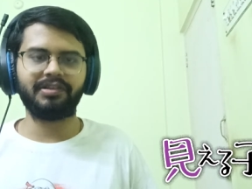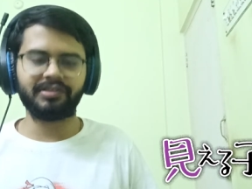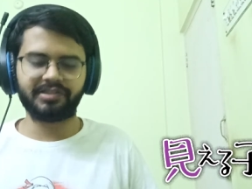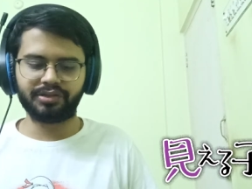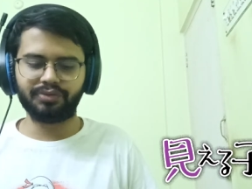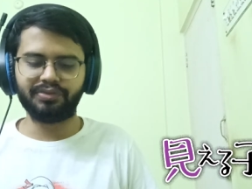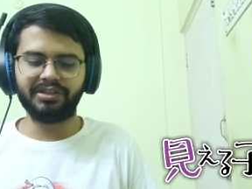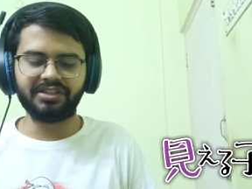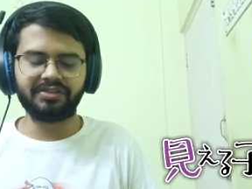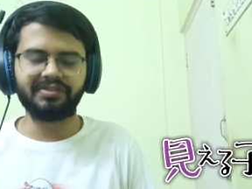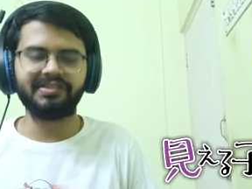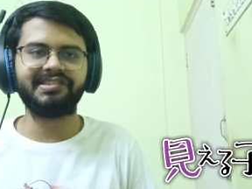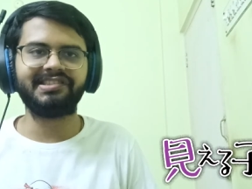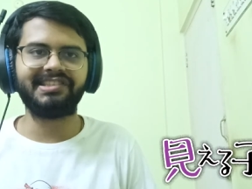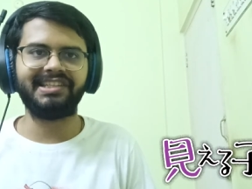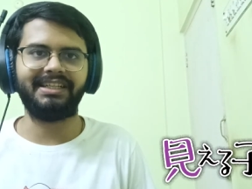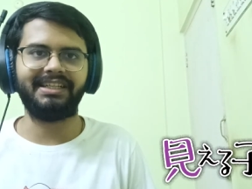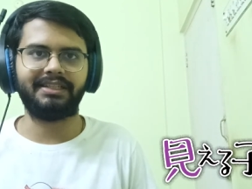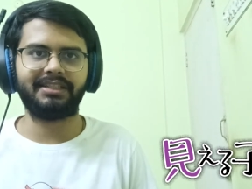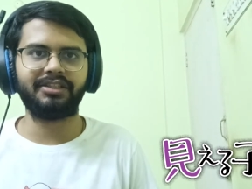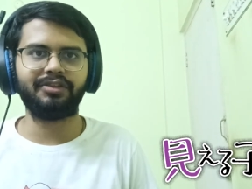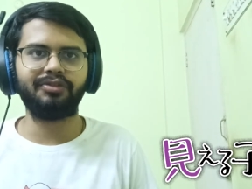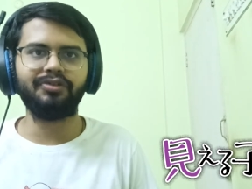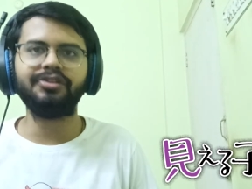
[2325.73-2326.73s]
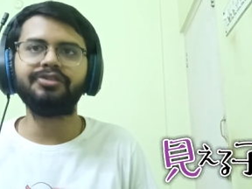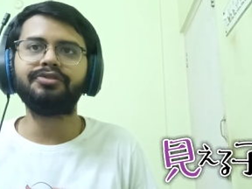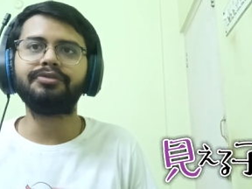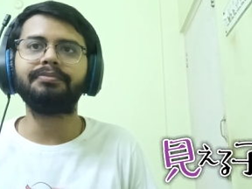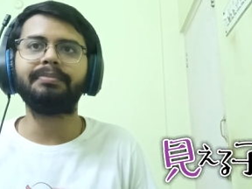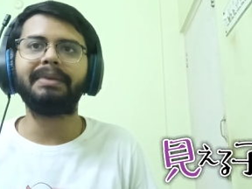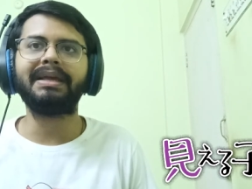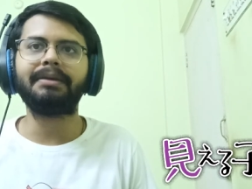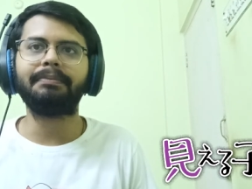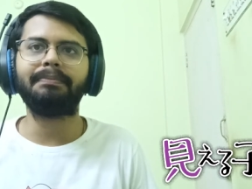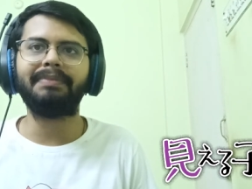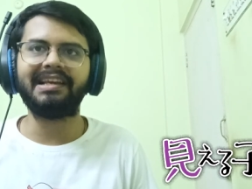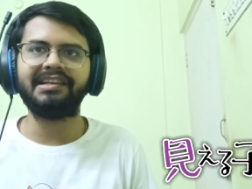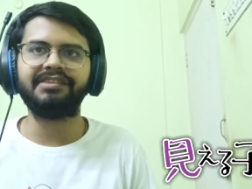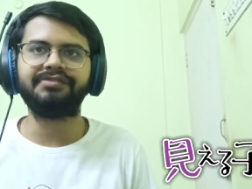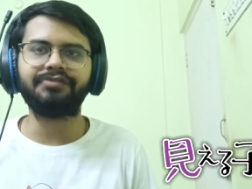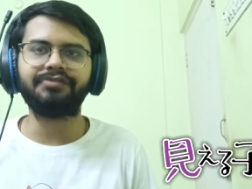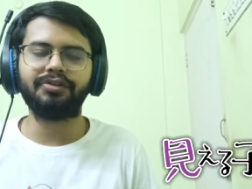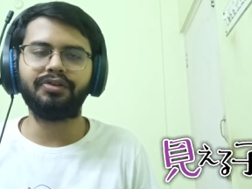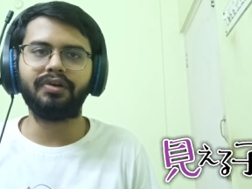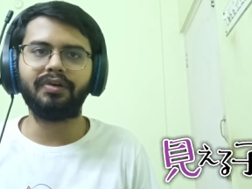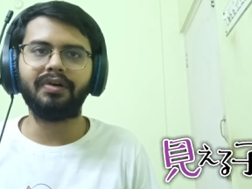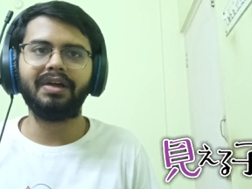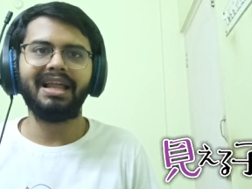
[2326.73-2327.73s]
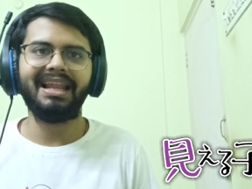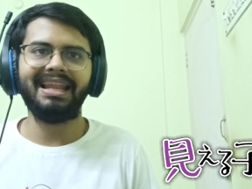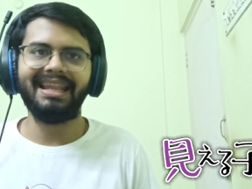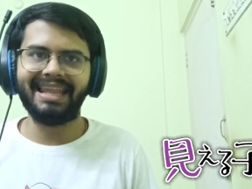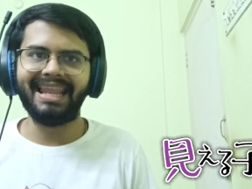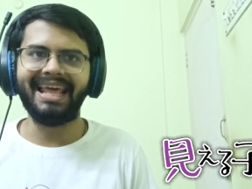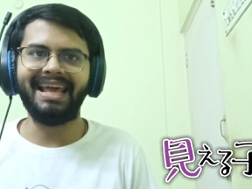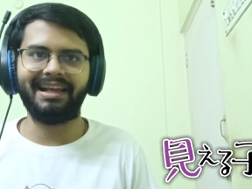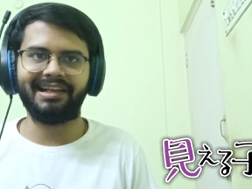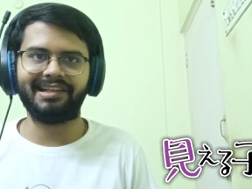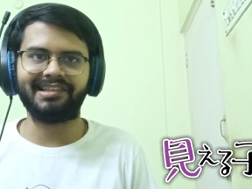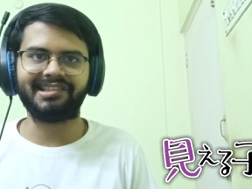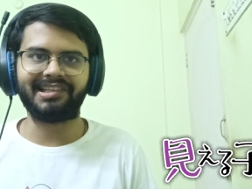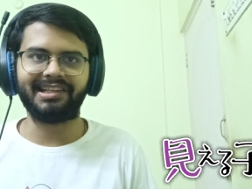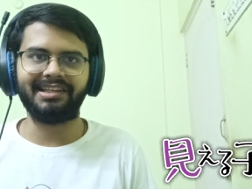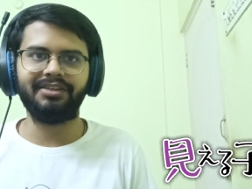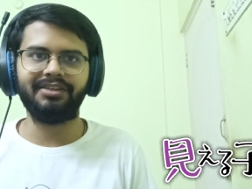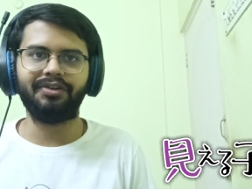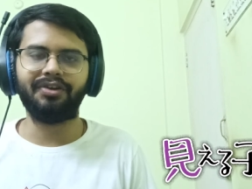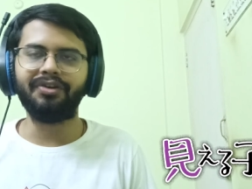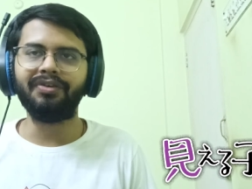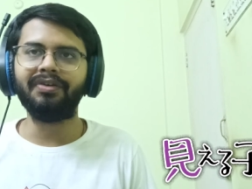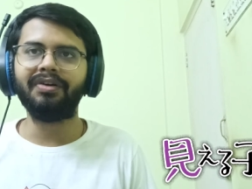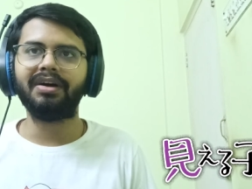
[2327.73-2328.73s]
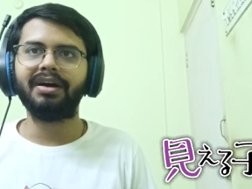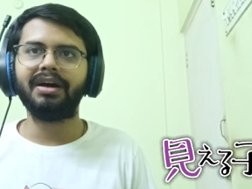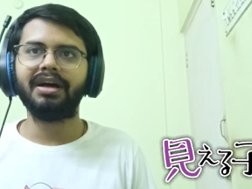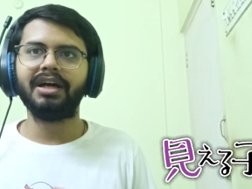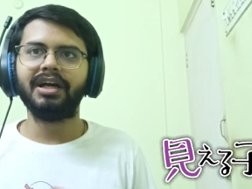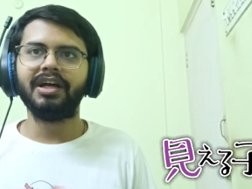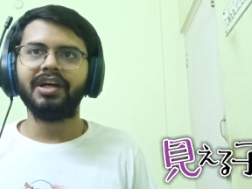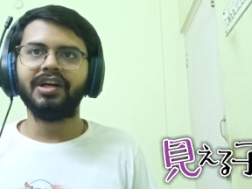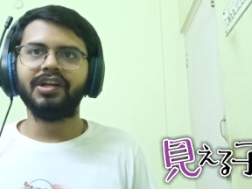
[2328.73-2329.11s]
because you need to sit, you need to make place for your legs, you know.